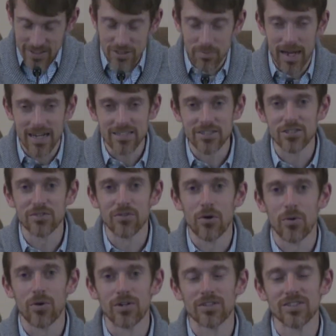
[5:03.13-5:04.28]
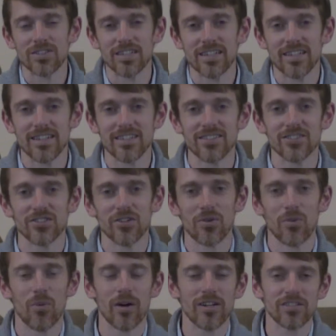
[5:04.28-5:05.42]
passage, of course, is
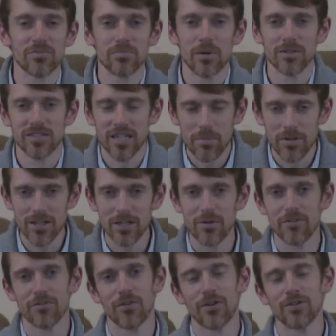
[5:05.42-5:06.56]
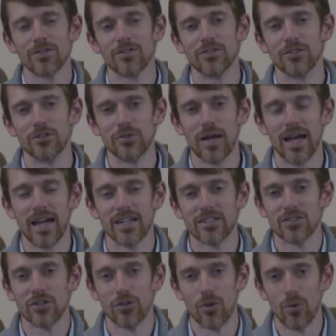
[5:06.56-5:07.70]
what is typically referred to as
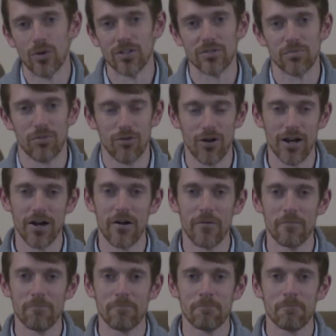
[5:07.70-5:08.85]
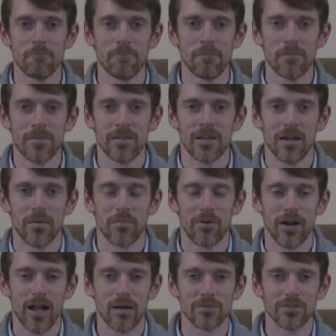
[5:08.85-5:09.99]
the Lord's Prayer. Uh,
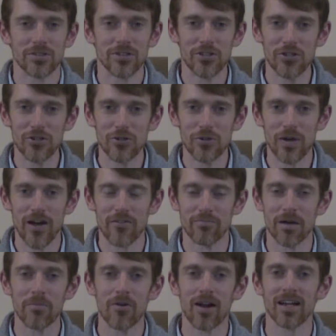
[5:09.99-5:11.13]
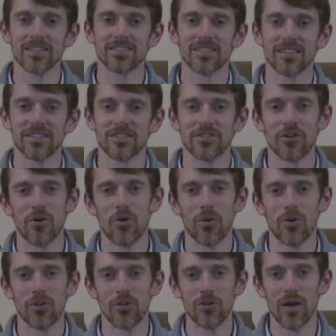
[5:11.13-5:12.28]
perhaps you have memorized it,
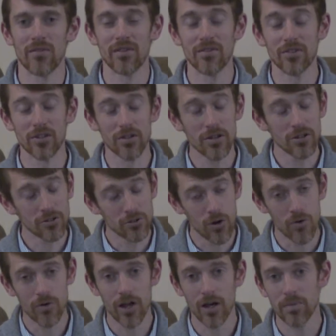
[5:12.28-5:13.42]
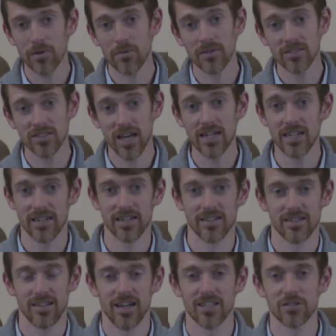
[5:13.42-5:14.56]
or you have even grown up reciting
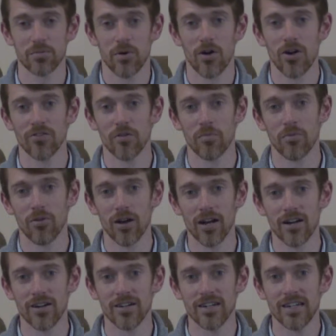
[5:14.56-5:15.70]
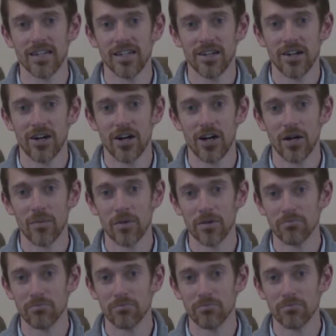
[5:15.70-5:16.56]
it as part of a prayer um,